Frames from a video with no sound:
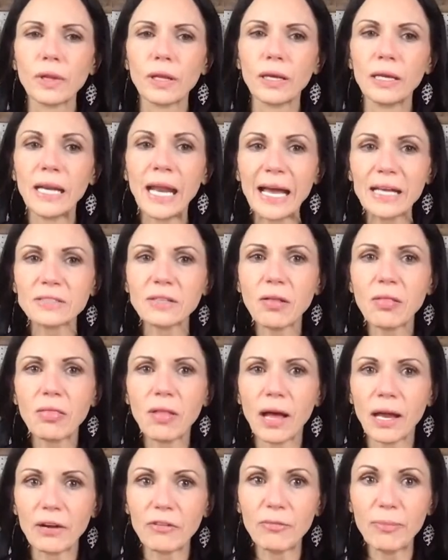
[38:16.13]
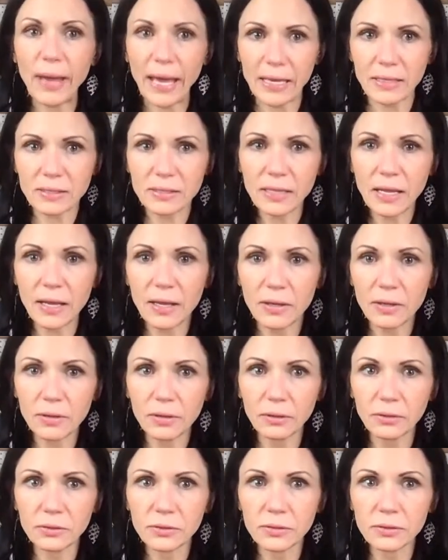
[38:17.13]
it has a lot of
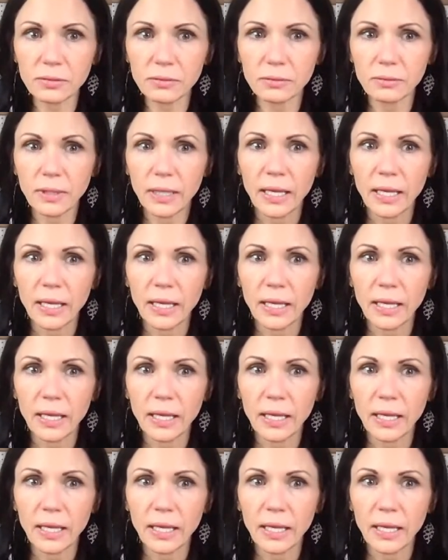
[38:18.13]
pastels